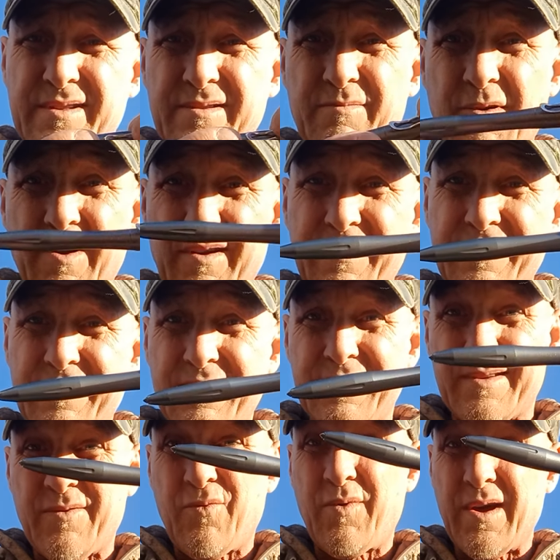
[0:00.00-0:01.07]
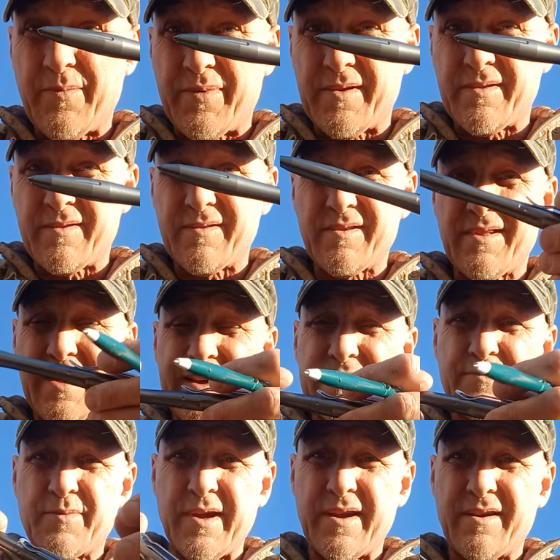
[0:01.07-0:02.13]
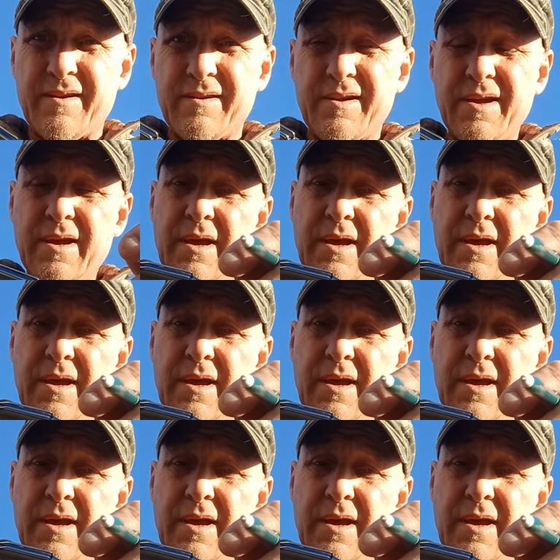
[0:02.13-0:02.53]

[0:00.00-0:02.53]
marketed as a weapon or a glass breaker,